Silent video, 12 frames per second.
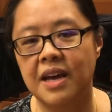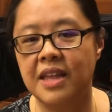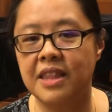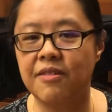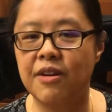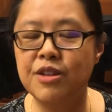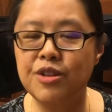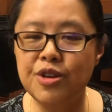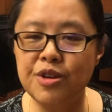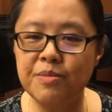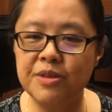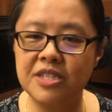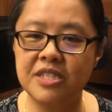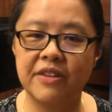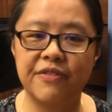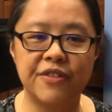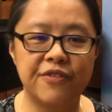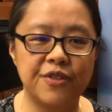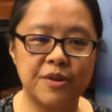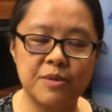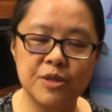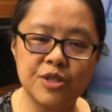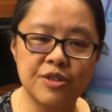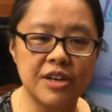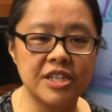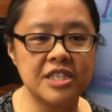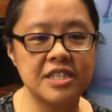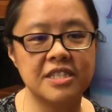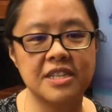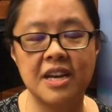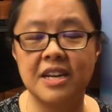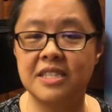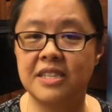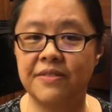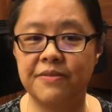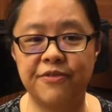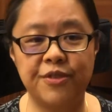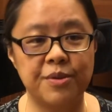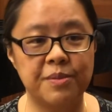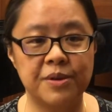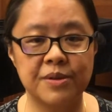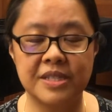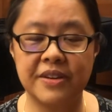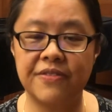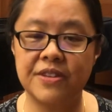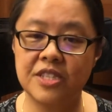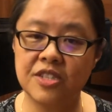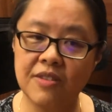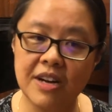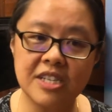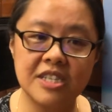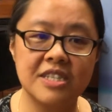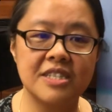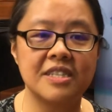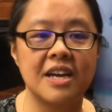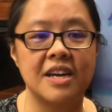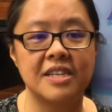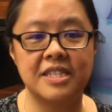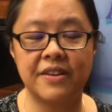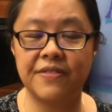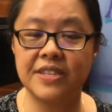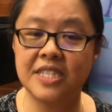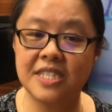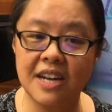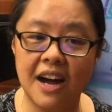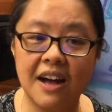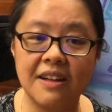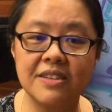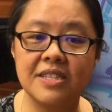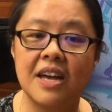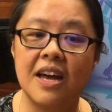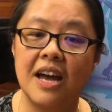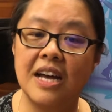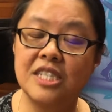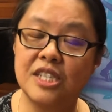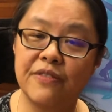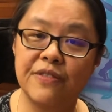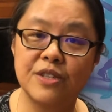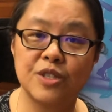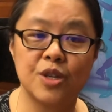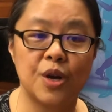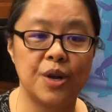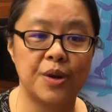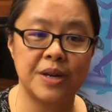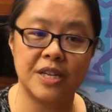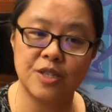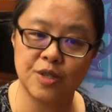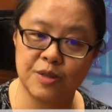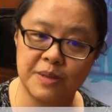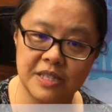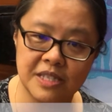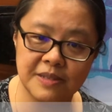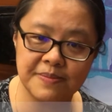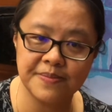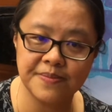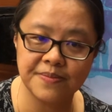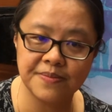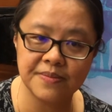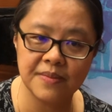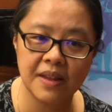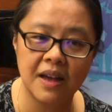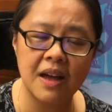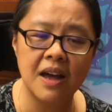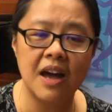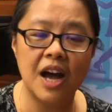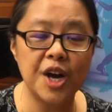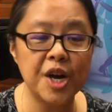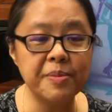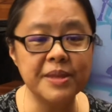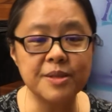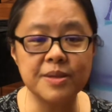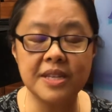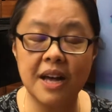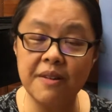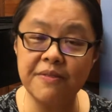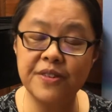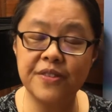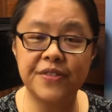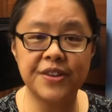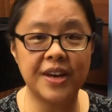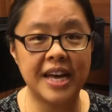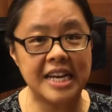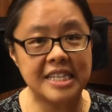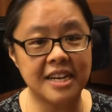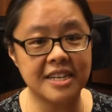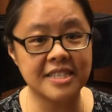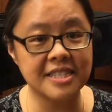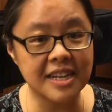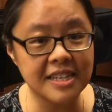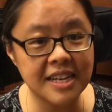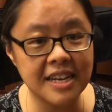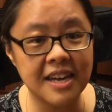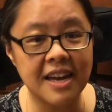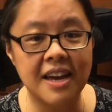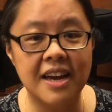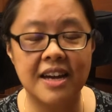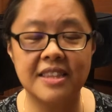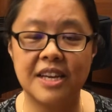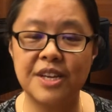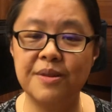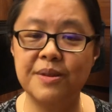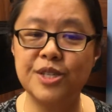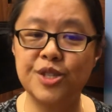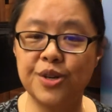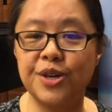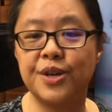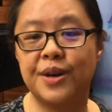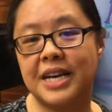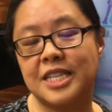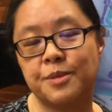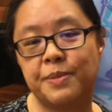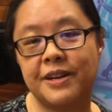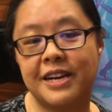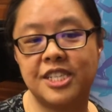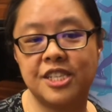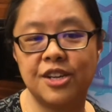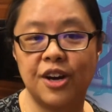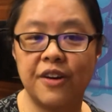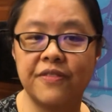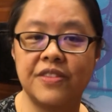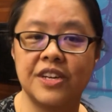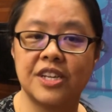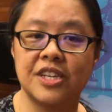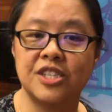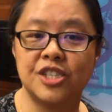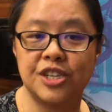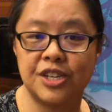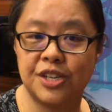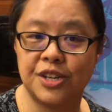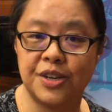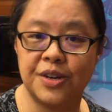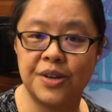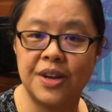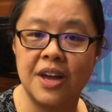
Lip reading: There are numerous different formal structures, different structures, different styles, and different solo instruments. I hope this was helpful for your ATAR study and that you enjoy your exploration of the concerto.